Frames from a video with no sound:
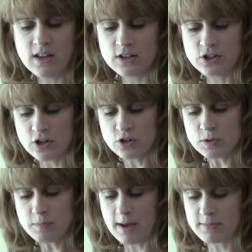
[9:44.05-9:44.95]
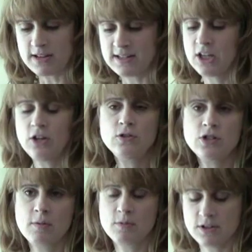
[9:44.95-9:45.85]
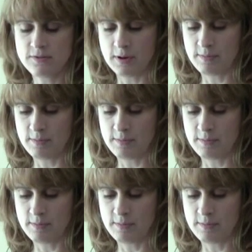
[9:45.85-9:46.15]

the church was baptizing huge numbers of